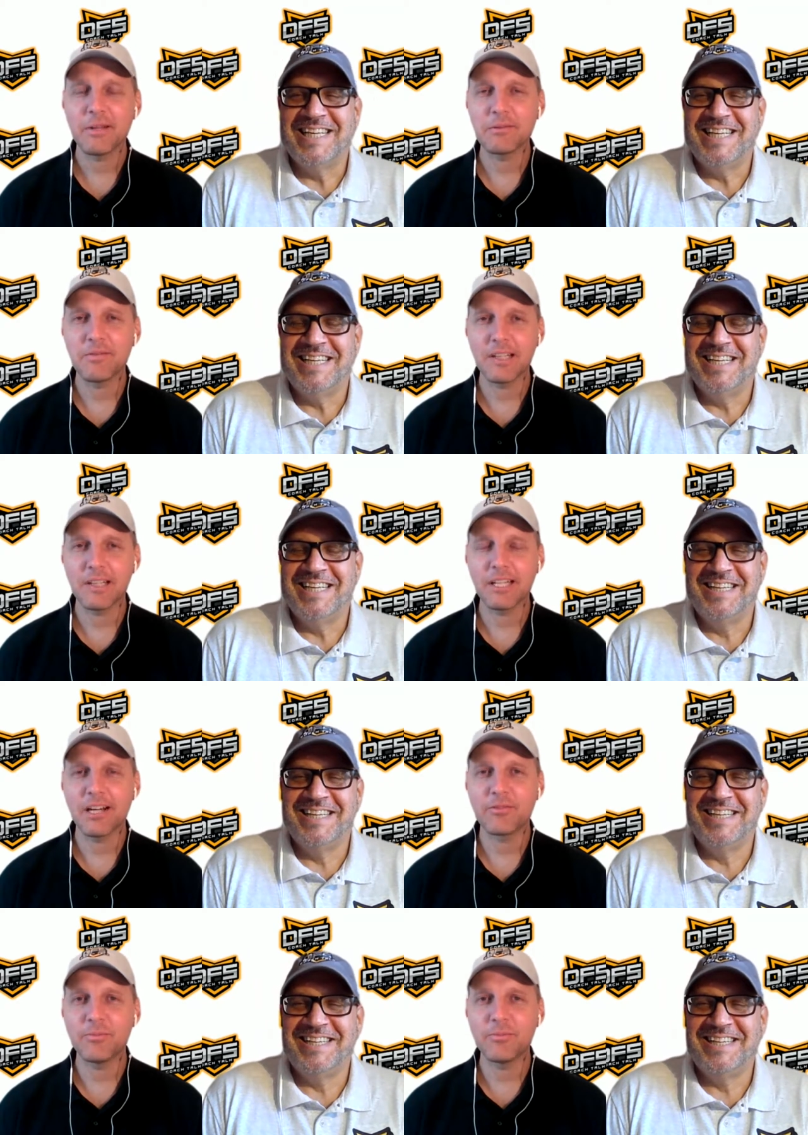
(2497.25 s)
Speaker 1: so i was
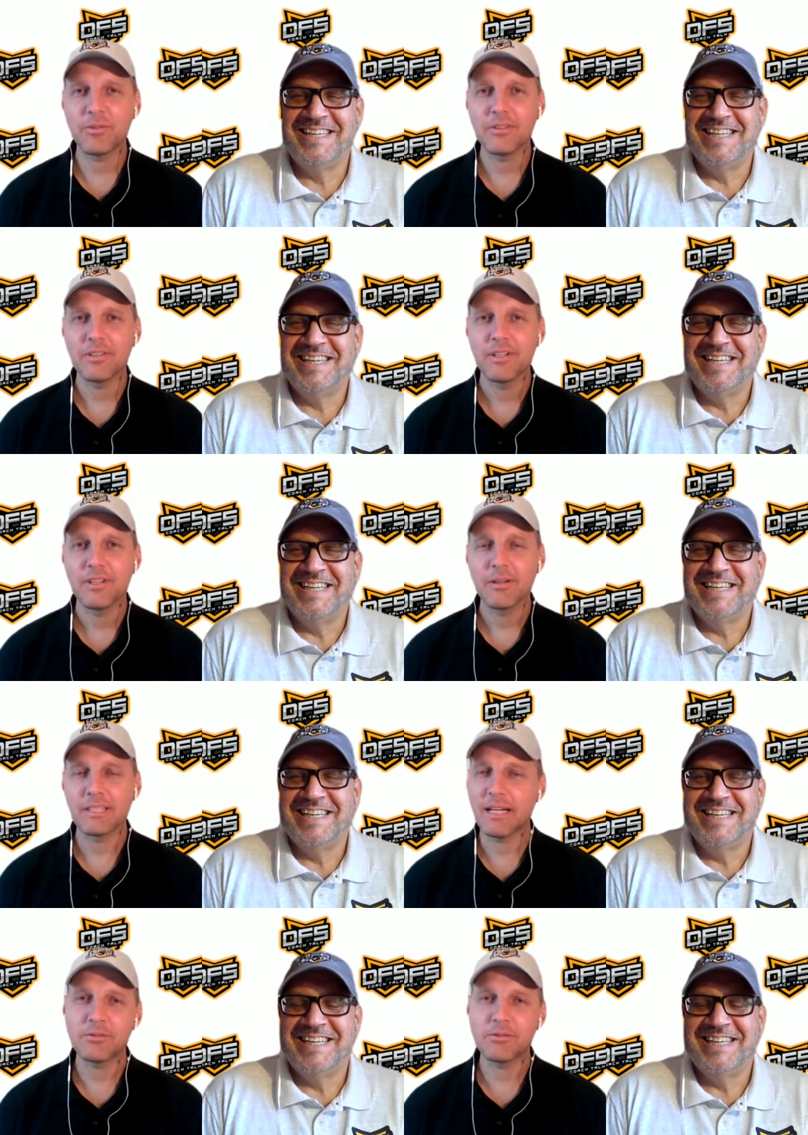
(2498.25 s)
finally comfortable
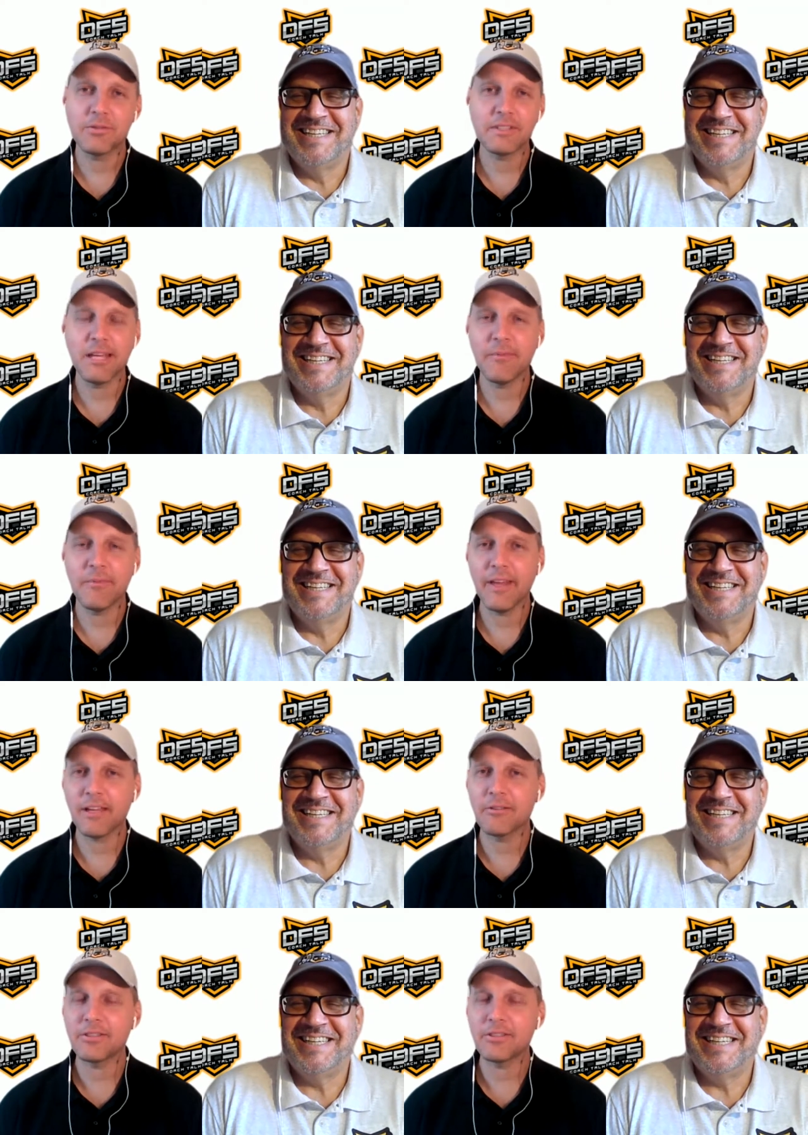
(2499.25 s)
because I was doing the same
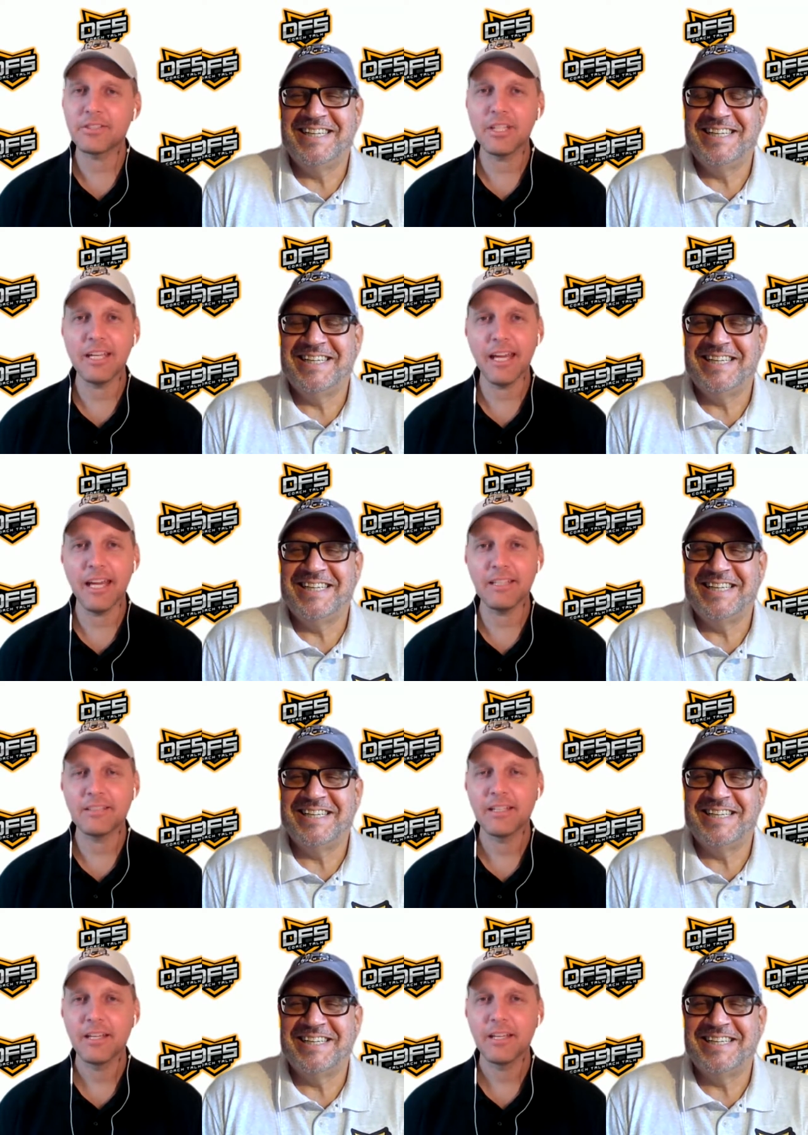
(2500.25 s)
thing, you know, just in
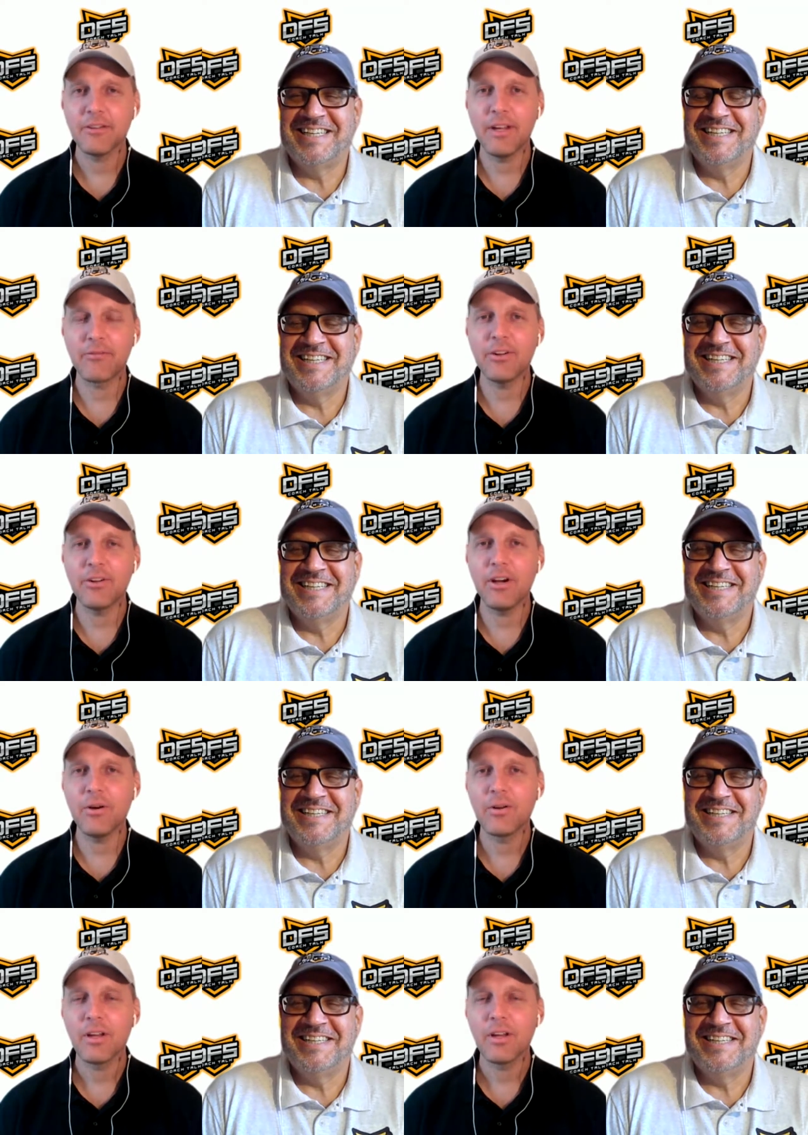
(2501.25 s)
case you never
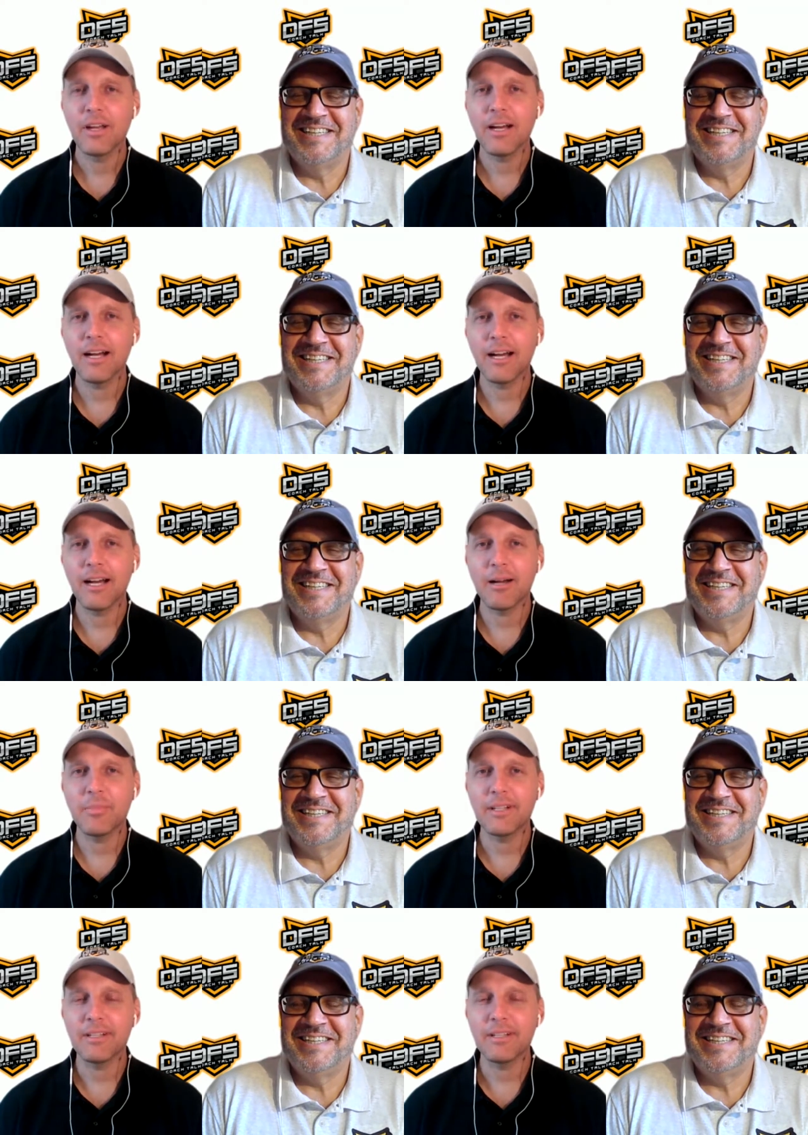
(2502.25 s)
know.
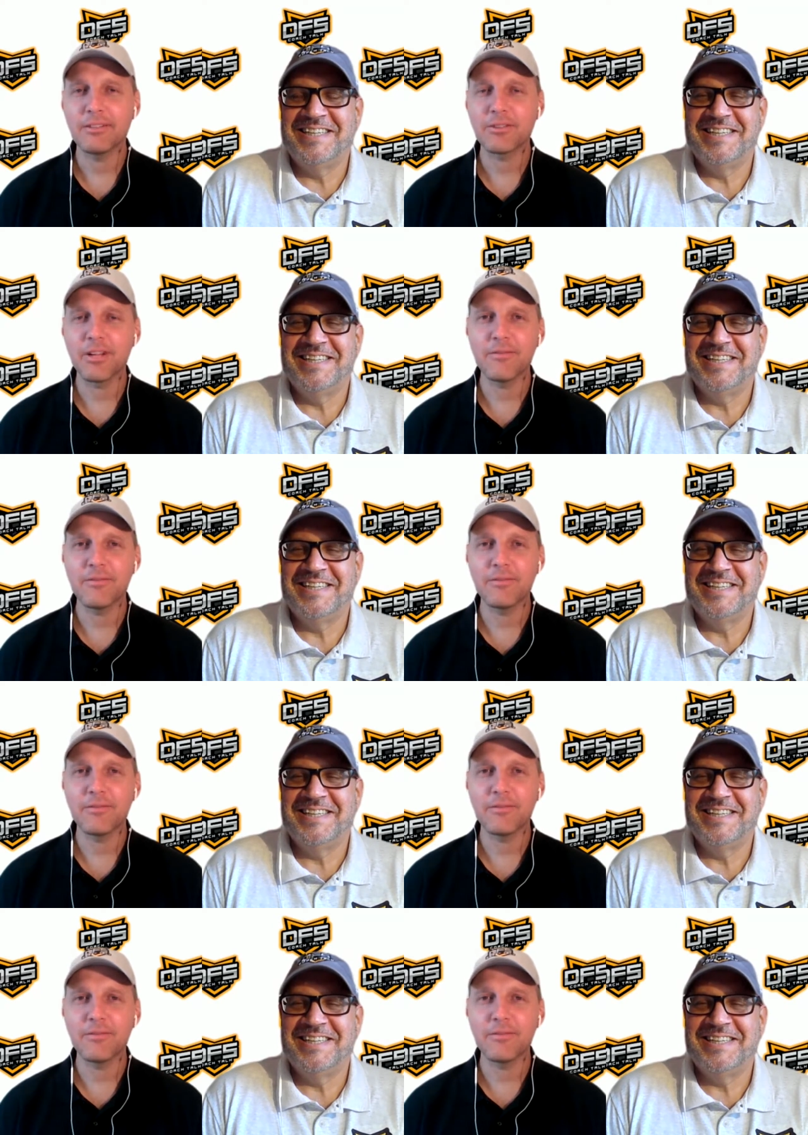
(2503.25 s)
Uh, but sure